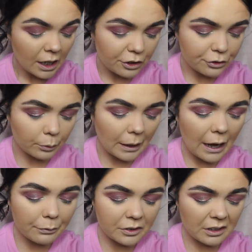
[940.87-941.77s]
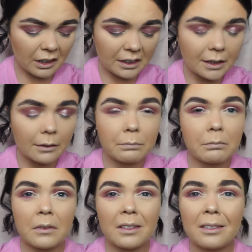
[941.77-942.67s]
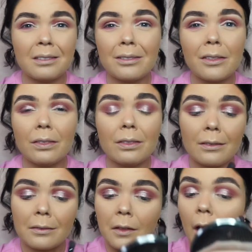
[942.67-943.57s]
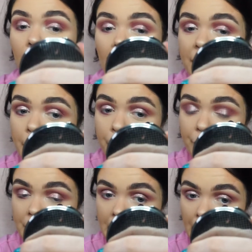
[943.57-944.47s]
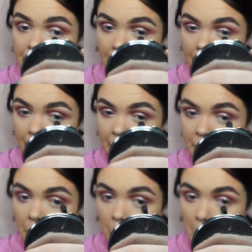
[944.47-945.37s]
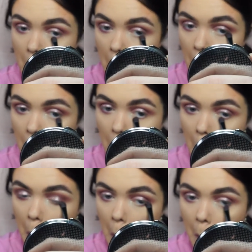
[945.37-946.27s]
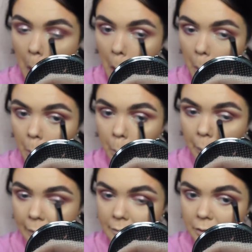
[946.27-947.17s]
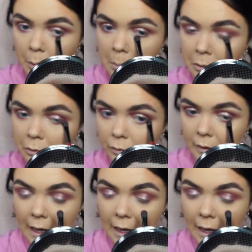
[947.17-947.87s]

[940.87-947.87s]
You don't have to like not anything precise or anything, so I wouldn't worry too much if